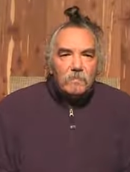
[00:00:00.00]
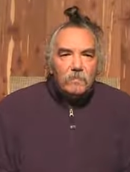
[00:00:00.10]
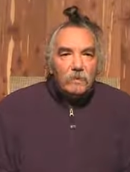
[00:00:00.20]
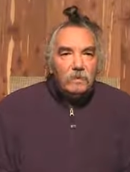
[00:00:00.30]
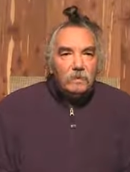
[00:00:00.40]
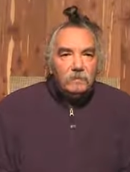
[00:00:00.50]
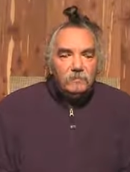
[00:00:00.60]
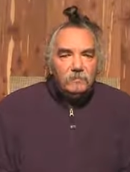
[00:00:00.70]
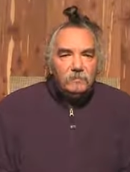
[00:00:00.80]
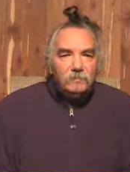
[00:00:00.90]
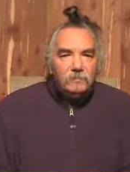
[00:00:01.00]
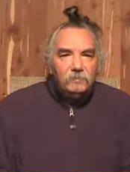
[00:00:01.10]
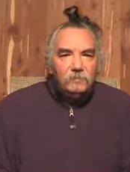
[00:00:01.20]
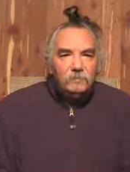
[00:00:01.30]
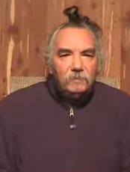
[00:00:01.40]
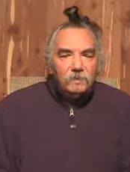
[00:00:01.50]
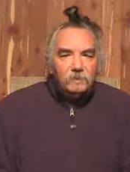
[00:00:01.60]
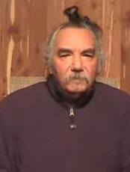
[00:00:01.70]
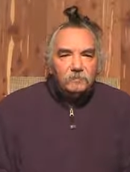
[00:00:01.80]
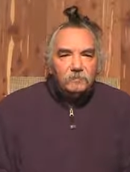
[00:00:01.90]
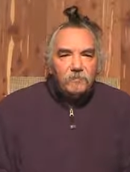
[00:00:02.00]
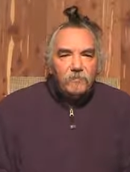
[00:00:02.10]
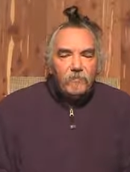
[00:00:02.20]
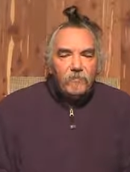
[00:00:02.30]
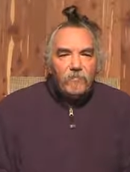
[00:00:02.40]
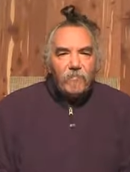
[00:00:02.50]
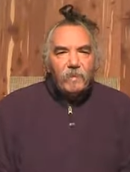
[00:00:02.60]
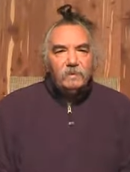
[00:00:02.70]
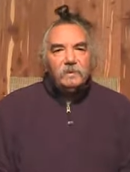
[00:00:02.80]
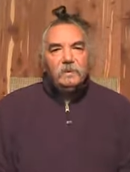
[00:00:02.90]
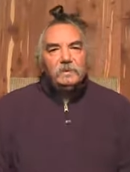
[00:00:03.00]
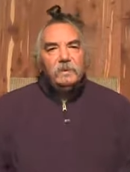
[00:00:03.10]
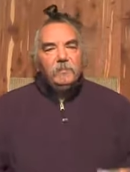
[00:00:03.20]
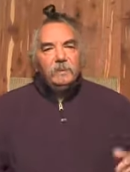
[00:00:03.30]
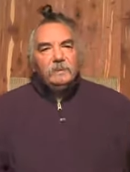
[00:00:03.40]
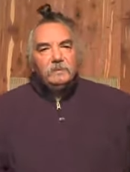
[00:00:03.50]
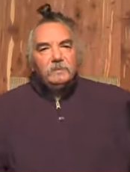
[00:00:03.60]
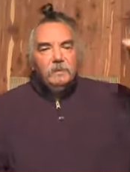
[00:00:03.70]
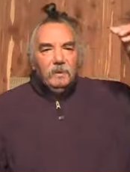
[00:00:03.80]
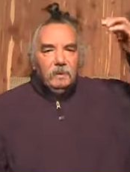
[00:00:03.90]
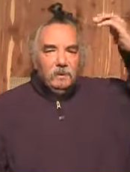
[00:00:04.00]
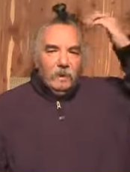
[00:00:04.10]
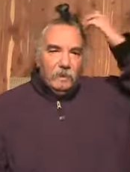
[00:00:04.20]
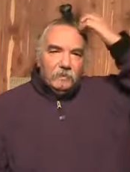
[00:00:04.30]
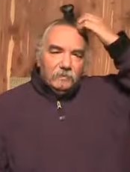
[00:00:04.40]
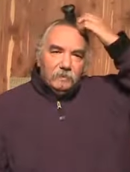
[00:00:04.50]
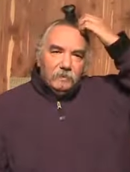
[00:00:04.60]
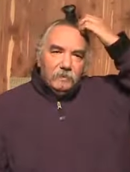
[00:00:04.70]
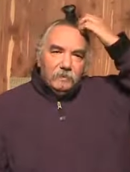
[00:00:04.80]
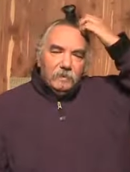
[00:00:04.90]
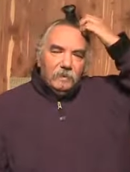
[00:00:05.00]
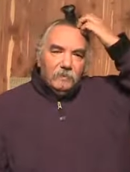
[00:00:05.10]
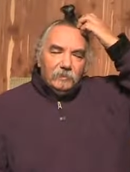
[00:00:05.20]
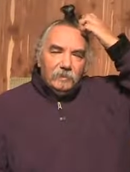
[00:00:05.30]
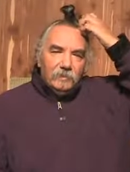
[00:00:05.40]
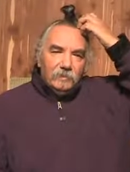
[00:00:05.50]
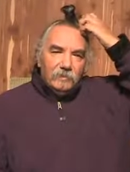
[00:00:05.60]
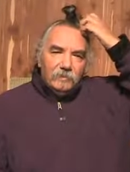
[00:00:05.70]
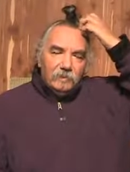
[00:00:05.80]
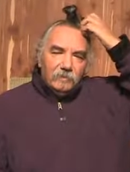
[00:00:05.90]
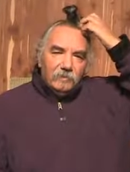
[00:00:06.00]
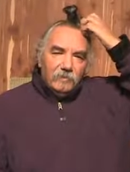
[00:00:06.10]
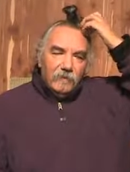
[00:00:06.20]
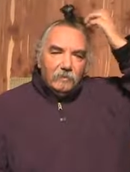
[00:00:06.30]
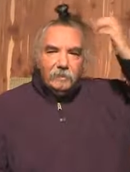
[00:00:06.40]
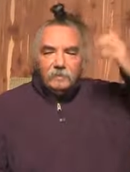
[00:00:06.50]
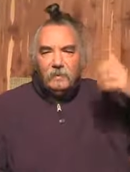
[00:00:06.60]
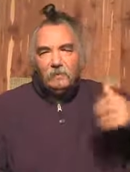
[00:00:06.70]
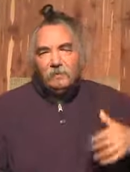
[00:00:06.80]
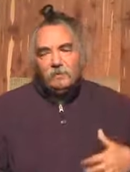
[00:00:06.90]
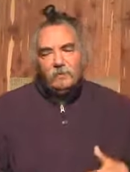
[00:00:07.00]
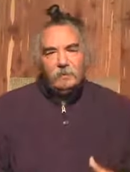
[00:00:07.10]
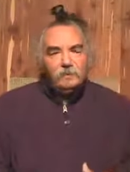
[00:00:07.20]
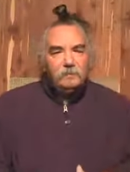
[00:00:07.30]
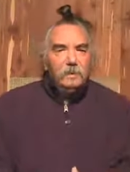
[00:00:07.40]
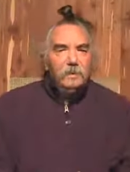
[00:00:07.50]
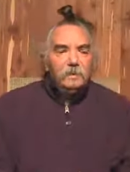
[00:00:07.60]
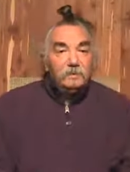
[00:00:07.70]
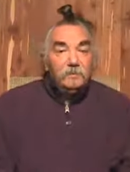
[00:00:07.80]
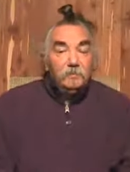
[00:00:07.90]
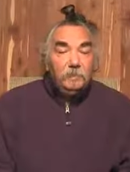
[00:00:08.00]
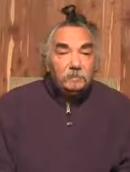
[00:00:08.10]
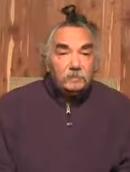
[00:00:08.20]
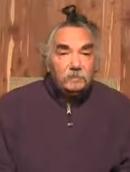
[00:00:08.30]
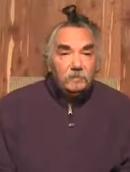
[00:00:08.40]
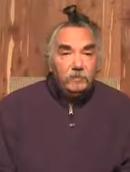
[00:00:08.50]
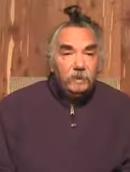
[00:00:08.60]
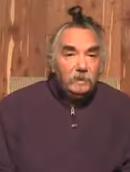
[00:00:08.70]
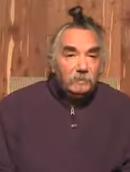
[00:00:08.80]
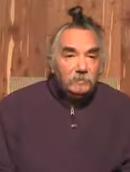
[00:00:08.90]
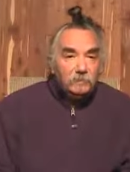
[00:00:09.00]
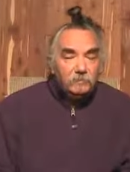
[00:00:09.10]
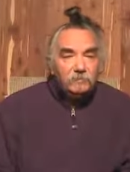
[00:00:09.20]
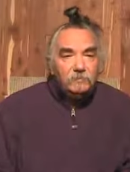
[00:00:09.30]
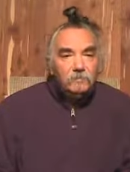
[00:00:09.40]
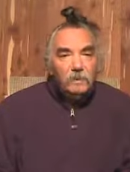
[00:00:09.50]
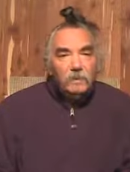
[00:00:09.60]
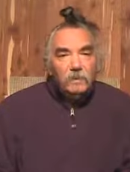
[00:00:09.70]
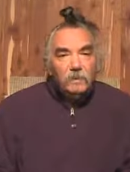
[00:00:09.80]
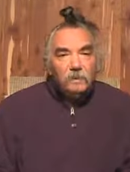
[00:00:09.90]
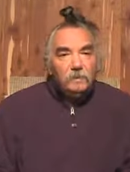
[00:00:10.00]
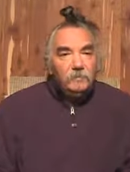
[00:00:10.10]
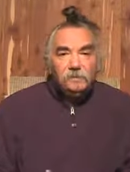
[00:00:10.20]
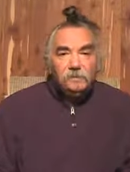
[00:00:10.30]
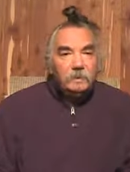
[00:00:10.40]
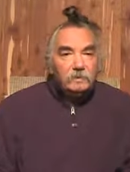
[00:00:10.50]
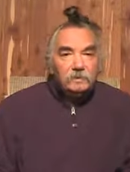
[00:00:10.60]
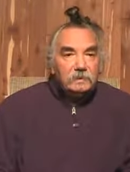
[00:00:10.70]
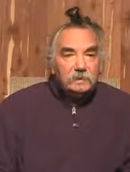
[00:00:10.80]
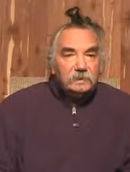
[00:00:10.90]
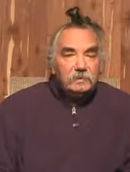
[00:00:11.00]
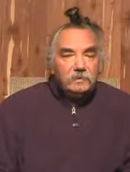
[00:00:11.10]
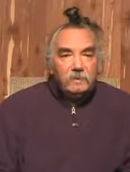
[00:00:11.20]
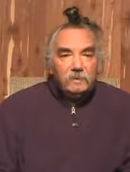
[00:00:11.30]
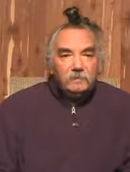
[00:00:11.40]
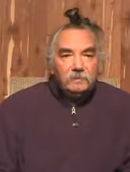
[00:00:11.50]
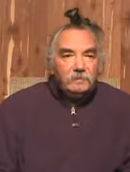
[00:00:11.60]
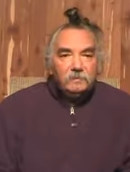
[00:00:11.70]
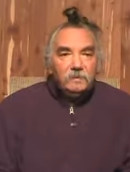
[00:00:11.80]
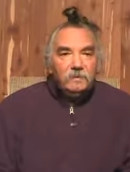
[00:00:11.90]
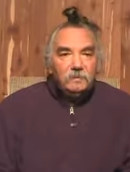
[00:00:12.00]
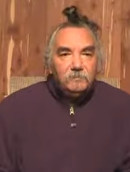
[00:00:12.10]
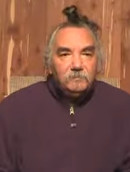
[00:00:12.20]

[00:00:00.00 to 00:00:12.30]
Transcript: Really, that's what it is. It's not some things beyond that. It's not limitation, it's not confinement, it's not materialism. It's just bliss, pre-energy. That means it doesn't exist. I nothing.